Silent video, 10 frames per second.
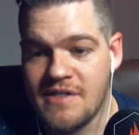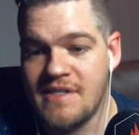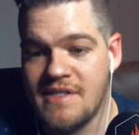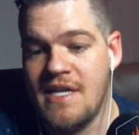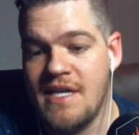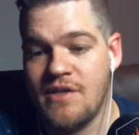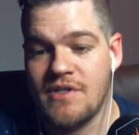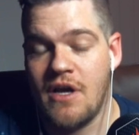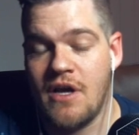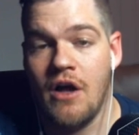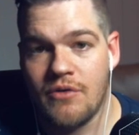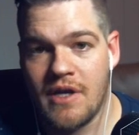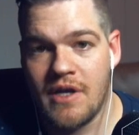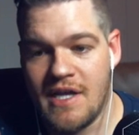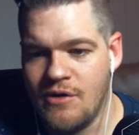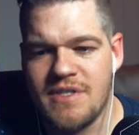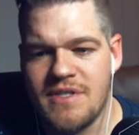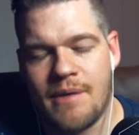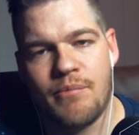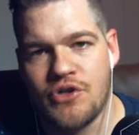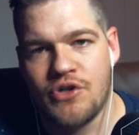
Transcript: Z. So it's coloring, it's almost like